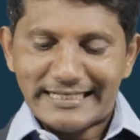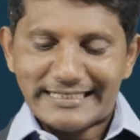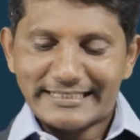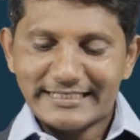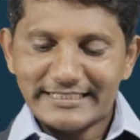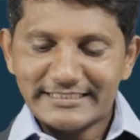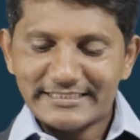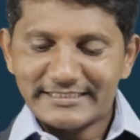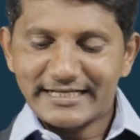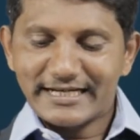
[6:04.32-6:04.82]

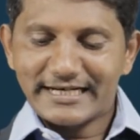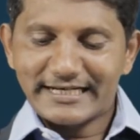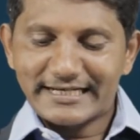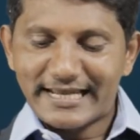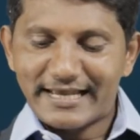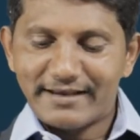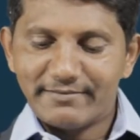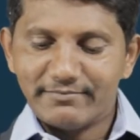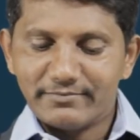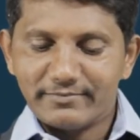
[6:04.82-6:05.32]
Christian
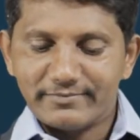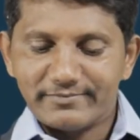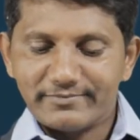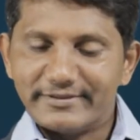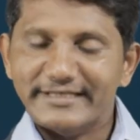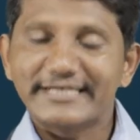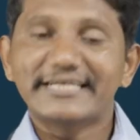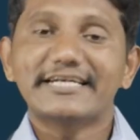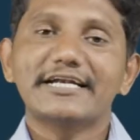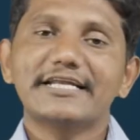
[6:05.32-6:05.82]
name
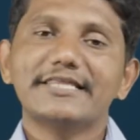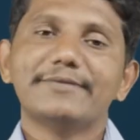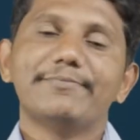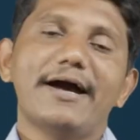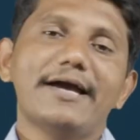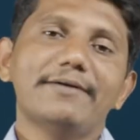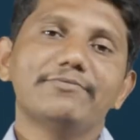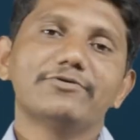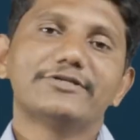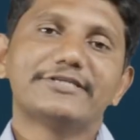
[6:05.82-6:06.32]
written in the
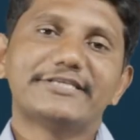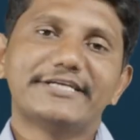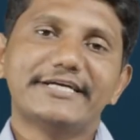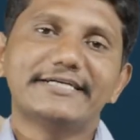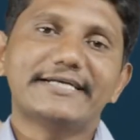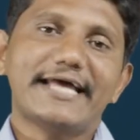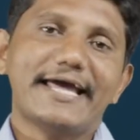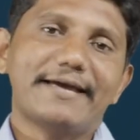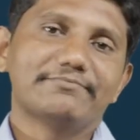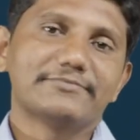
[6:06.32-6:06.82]
Bible
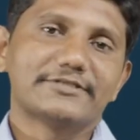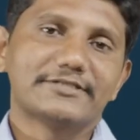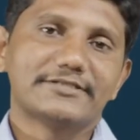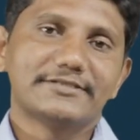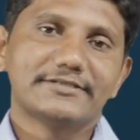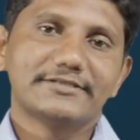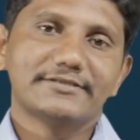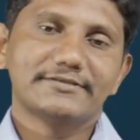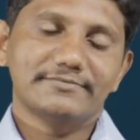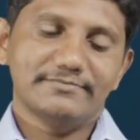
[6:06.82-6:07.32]
three
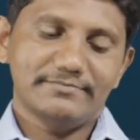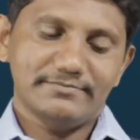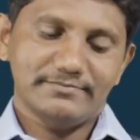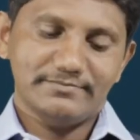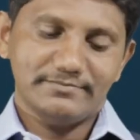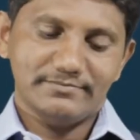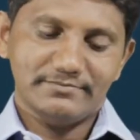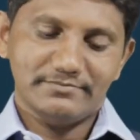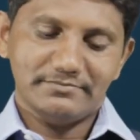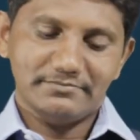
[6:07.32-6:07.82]
times.
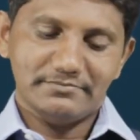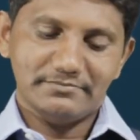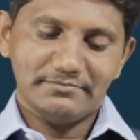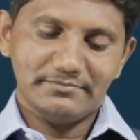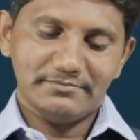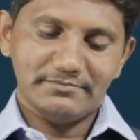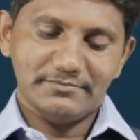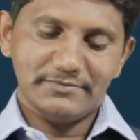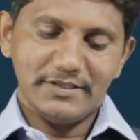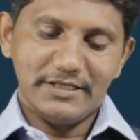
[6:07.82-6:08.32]

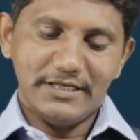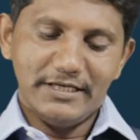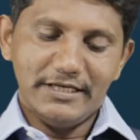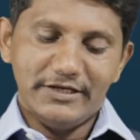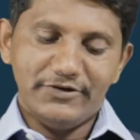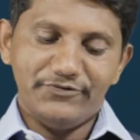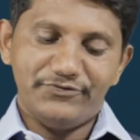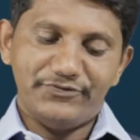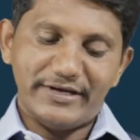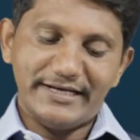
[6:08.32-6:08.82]

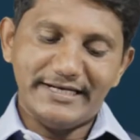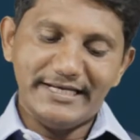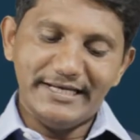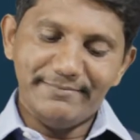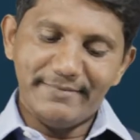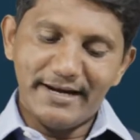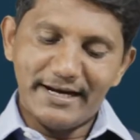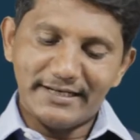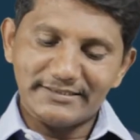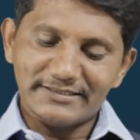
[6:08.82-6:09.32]
If any
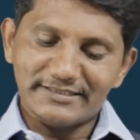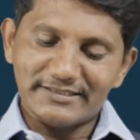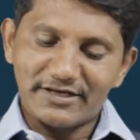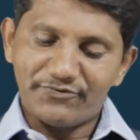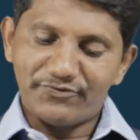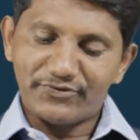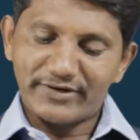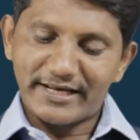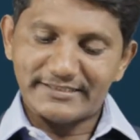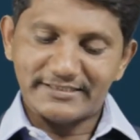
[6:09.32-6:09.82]
man
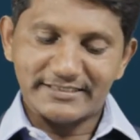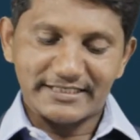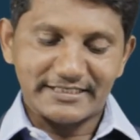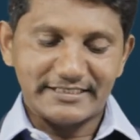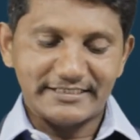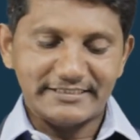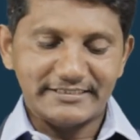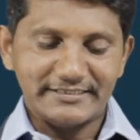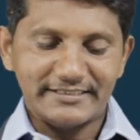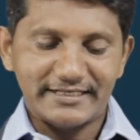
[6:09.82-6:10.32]
suffer as a
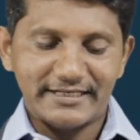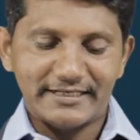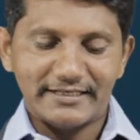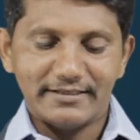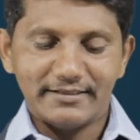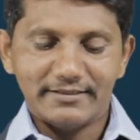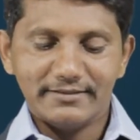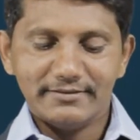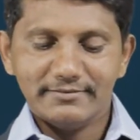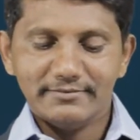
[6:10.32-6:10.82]

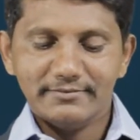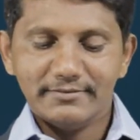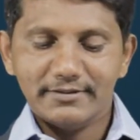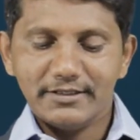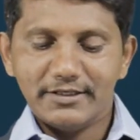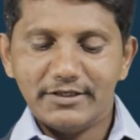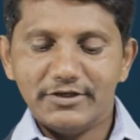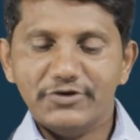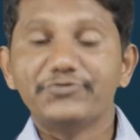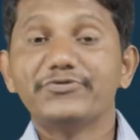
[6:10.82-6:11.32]
Christian,
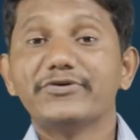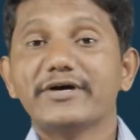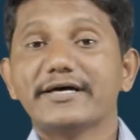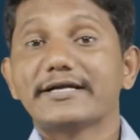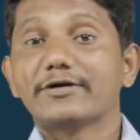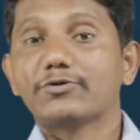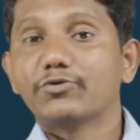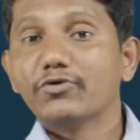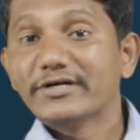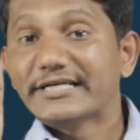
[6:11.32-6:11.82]
if you are
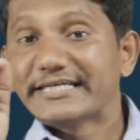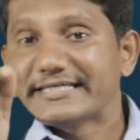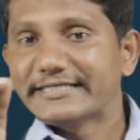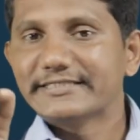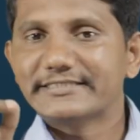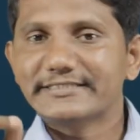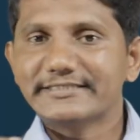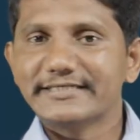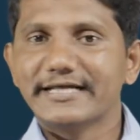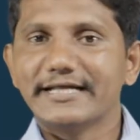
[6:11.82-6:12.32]
a good
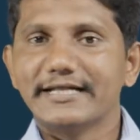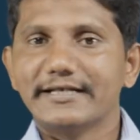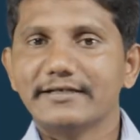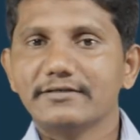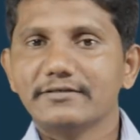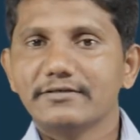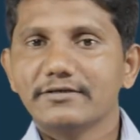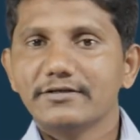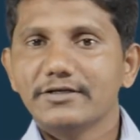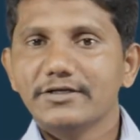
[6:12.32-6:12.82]
Christian,
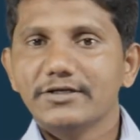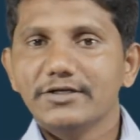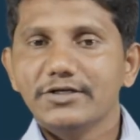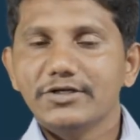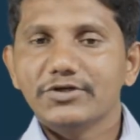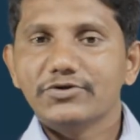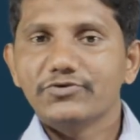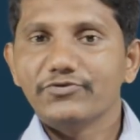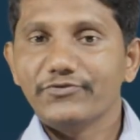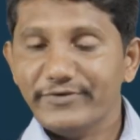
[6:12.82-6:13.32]

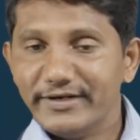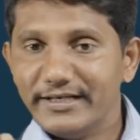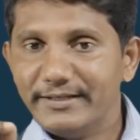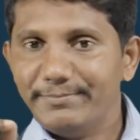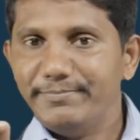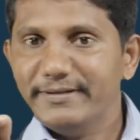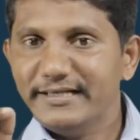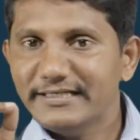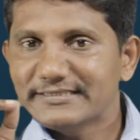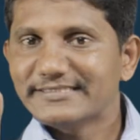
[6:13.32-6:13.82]
you will
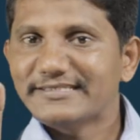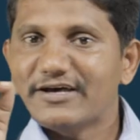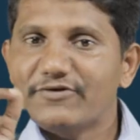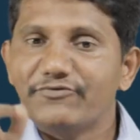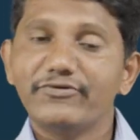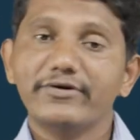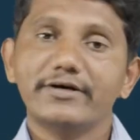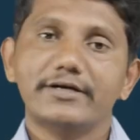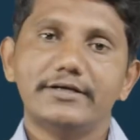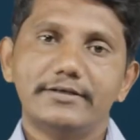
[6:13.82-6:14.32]
be
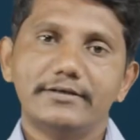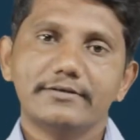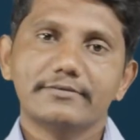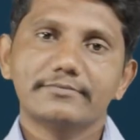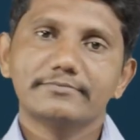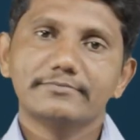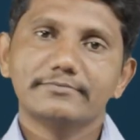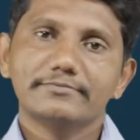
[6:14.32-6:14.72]
suffered